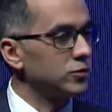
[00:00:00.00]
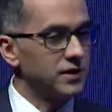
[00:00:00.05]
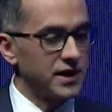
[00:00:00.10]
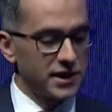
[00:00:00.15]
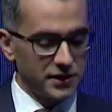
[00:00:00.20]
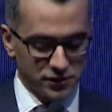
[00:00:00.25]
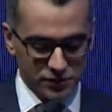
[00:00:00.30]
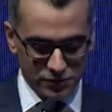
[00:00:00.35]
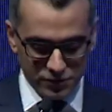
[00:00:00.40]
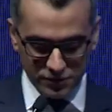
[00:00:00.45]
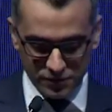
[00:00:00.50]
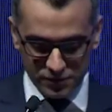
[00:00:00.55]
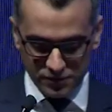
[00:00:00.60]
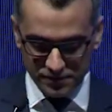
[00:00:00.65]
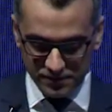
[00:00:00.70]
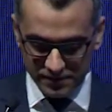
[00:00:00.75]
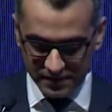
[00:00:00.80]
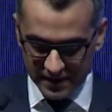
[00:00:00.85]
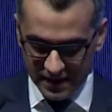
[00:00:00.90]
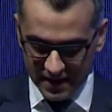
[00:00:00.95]
like to
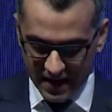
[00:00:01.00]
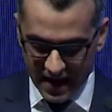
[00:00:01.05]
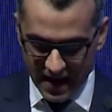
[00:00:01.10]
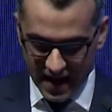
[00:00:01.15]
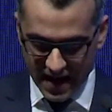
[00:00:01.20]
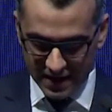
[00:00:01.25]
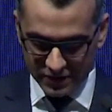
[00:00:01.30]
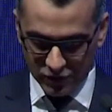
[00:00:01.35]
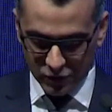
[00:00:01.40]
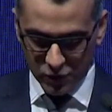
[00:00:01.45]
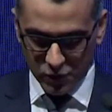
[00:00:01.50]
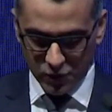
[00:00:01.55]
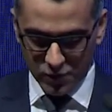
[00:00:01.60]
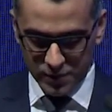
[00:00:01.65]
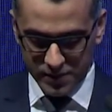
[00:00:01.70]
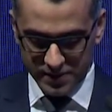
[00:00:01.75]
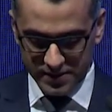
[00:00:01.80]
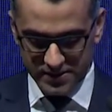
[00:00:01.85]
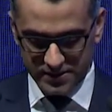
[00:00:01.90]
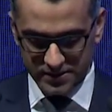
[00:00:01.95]
hand
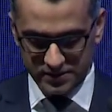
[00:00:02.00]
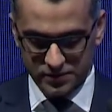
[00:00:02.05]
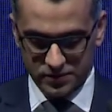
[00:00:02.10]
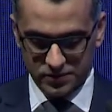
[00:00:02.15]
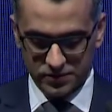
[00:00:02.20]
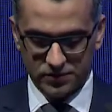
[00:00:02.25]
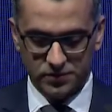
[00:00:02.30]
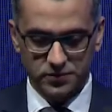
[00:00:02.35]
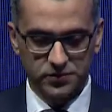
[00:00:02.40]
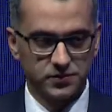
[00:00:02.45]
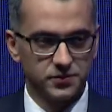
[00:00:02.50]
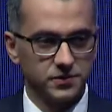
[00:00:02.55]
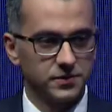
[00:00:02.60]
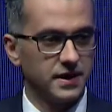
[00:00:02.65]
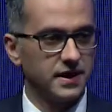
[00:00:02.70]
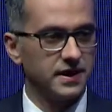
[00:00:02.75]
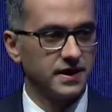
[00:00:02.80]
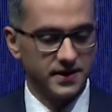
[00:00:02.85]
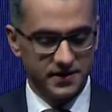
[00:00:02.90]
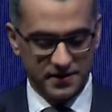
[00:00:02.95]
over to
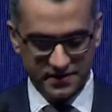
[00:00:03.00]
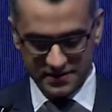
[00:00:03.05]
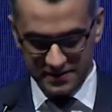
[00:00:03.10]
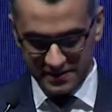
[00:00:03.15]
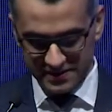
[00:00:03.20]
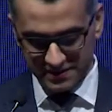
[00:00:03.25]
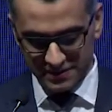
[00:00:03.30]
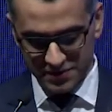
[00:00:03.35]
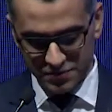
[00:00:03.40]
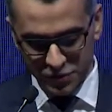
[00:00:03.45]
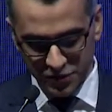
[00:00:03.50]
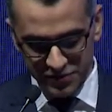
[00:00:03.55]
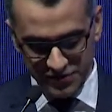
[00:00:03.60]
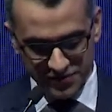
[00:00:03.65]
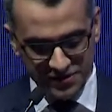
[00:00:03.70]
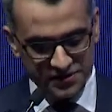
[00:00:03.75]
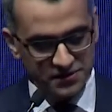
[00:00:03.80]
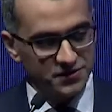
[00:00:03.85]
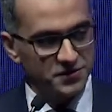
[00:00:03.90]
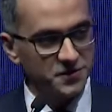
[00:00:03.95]
the
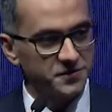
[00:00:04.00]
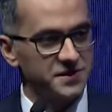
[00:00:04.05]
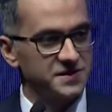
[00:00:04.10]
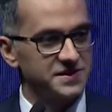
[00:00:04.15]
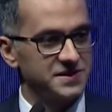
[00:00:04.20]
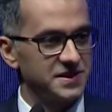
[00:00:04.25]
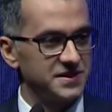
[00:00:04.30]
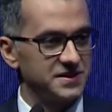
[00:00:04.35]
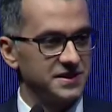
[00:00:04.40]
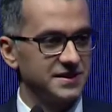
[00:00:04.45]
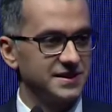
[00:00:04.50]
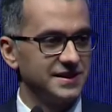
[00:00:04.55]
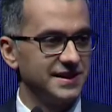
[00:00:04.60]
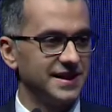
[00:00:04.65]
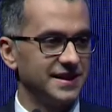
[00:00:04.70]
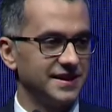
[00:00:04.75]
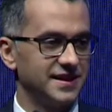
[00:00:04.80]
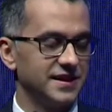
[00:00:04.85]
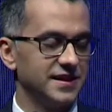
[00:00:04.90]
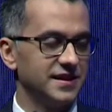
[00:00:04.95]
moderator of the session,
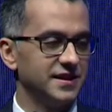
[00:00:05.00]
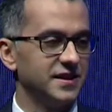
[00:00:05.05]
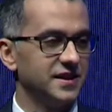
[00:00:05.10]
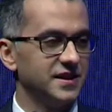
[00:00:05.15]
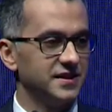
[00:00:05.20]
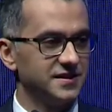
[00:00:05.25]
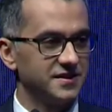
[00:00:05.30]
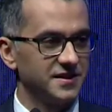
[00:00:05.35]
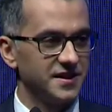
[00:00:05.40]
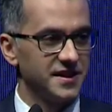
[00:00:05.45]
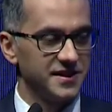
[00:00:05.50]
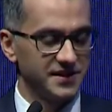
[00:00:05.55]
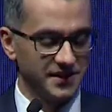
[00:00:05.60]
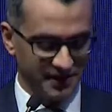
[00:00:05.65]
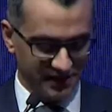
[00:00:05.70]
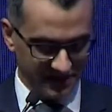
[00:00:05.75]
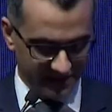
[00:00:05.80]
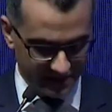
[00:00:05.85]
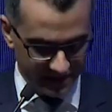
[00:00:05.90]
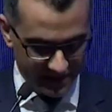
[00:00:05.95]
Nikhil
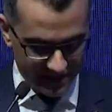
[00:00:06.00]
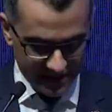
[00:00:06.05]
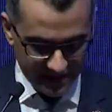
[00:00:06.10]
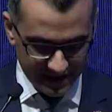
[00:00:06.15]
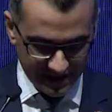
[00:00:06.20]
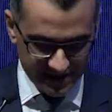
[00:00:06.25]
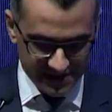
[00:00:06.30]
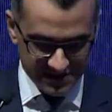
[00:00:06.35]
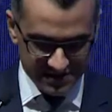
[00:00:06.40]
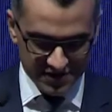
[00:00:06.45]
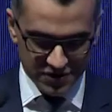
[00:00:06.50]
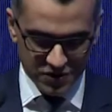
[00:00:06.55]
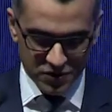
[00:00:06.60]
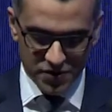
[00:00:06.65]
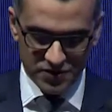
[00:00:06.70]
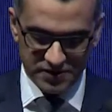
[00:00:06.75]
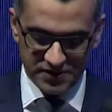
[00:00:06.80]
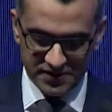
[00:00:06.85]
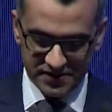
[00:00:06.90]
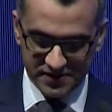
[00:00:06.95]
Itnani. He is the
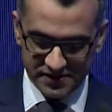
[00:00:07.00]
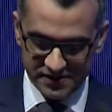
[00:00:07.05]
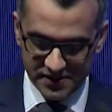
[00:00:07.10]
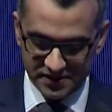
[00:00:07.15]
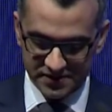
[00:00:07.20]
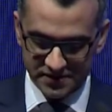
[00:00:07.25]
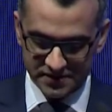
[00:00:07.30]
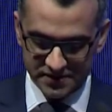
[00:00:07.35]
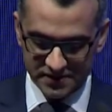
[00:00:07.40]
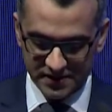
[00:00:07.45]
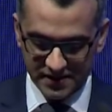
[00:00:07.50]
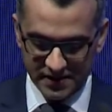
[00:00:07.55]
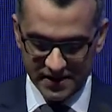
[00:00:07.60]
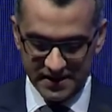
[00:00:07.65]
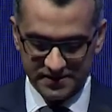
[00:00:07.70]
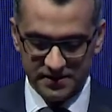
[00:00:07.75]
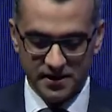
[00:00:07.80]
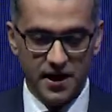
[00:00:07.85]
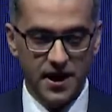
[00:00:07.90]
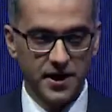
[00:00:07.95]
honorary secretary
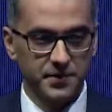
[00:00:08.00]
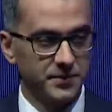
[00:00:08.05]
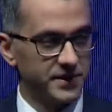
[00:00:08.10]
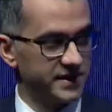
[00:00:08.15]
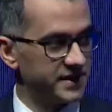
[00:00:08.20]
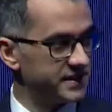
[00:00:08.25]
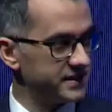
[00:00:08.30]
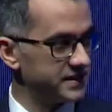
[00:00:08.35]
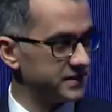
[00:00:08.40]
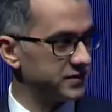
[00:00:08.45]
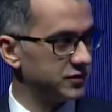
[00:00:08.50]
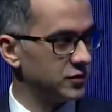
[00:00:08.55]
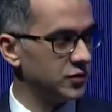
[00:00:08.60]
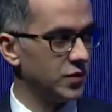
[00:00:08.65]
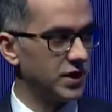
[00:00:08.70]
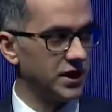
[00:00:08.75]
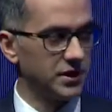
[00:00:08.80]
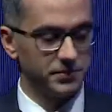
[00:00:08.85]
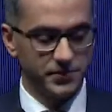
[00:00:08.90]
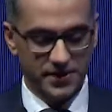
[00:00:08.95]
at IMRS
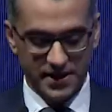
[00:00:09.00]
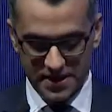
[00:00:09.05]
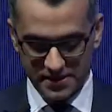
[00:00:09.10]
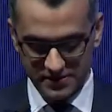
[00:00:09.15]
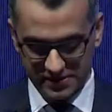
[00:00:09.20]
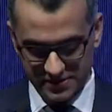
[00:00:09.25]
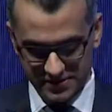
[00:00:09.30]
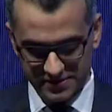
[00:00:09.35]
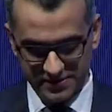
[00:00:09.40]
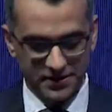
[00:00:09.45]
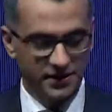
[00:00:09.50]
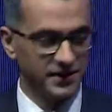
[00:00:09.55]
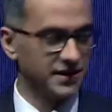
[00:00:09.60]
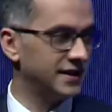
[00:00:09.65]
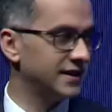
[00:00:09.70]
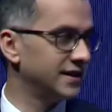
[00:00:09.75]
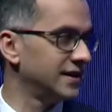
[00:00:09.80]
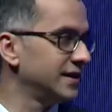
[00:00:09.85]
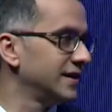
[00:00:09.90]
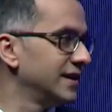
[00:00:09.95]
UAE brand.
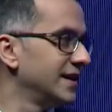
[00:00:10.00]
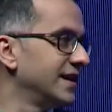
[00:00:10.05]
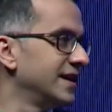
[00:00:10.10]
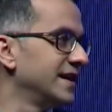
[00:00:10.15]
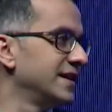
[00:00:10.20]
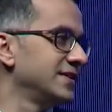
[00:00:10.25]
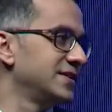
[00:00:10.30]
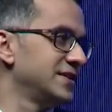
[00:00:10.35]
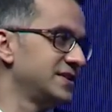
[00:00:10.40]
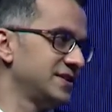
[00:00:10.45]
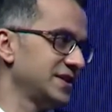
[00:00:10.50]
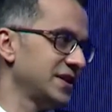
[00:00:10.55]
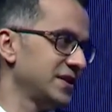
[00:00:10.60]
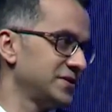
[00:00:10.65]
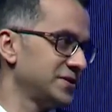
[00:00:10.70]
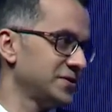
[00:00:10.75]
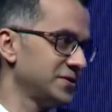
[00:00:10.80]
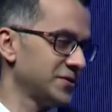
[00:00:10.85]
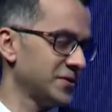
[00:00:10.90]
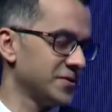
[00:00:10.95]
Nikhil, the stage
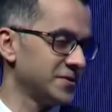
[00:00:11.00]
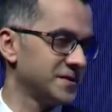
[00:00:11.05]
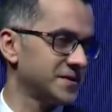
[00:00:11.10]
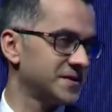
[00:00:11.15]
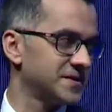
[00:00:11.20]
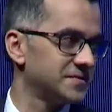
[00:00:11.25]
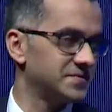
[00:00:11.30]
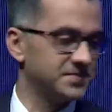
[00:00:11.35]
is yours.